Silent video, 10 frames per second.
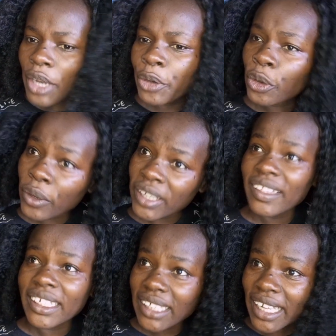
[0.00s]
knowing
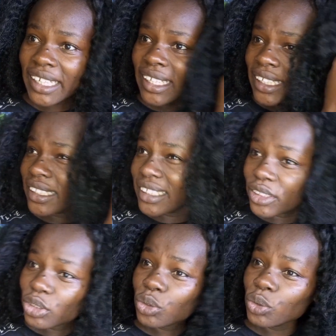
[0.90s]
that I really
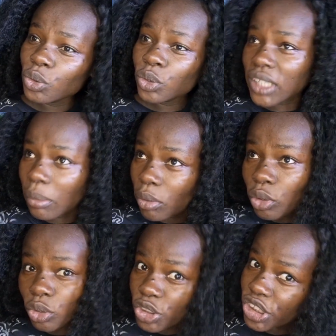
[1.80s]
need to do some
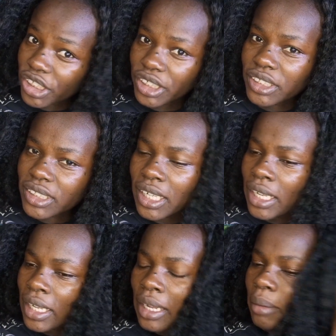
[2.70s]
crochets,
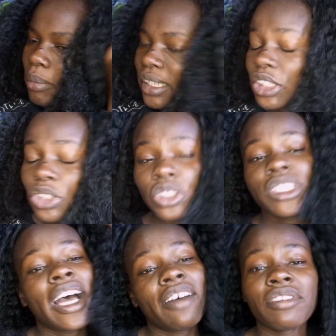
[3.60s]
but not
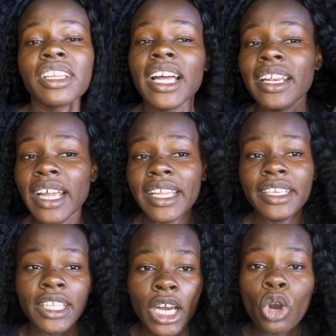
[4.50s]
having an
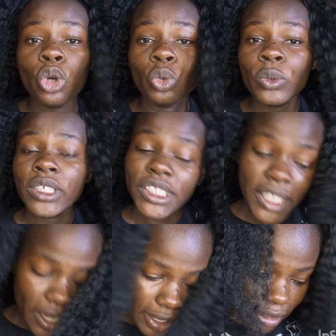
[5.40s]
idea on which
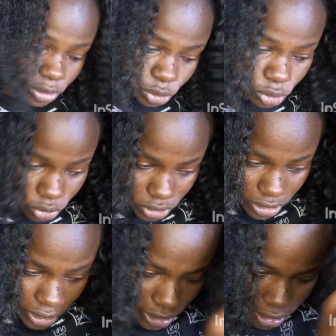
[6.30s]
hair to use.
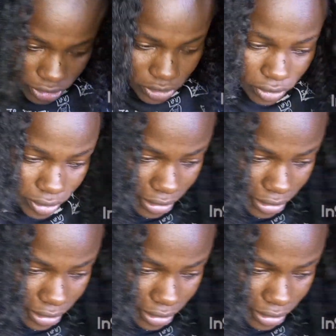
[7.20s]
So